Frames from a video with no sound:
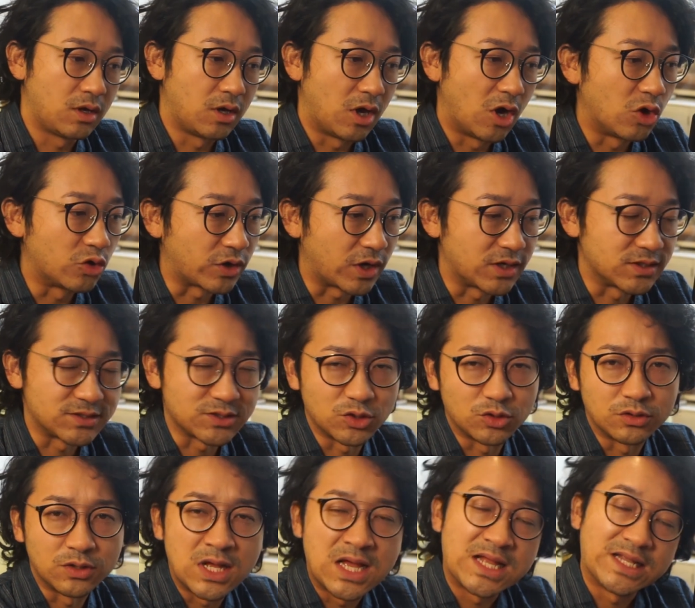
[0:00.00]
Okay,
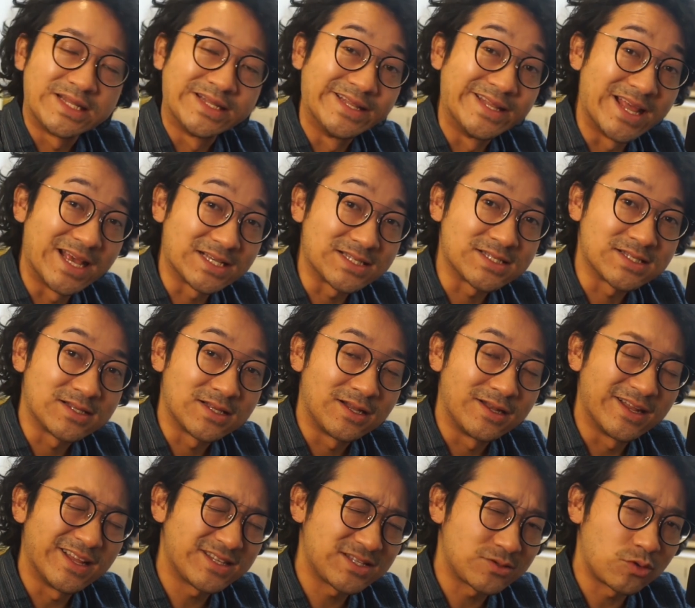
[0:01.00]
so next,
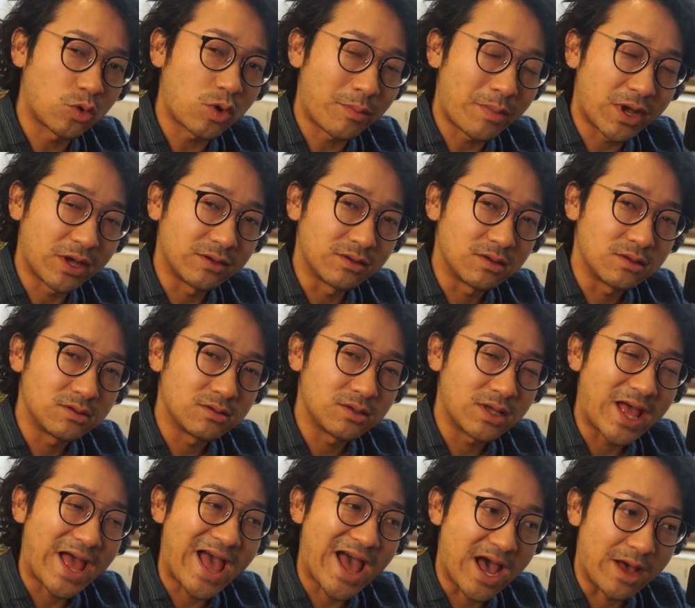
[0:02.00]
let's talk about
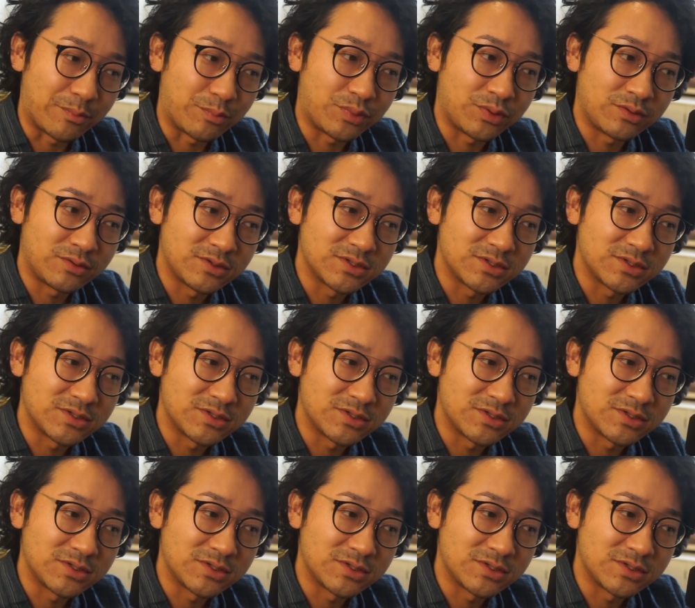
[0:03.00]
app.